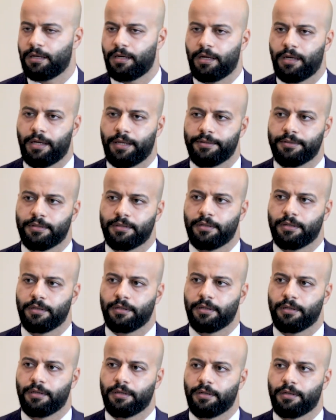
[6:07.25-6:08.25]
and
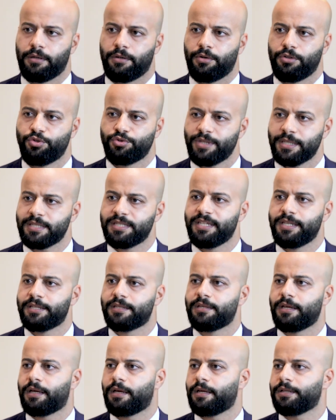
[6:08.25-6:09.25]
uh, you just need
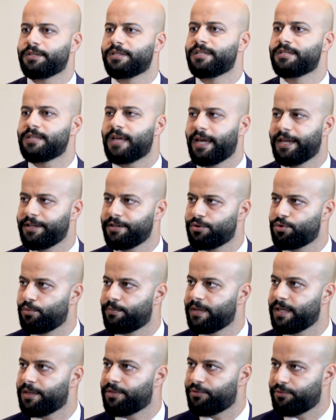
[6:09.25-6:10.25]
the design to
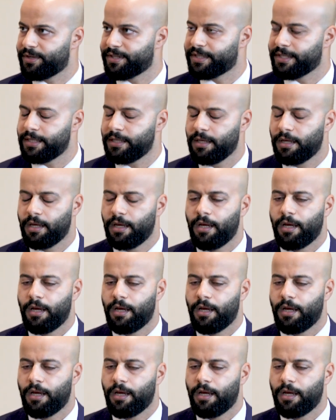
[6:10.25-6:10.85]
be in 3D.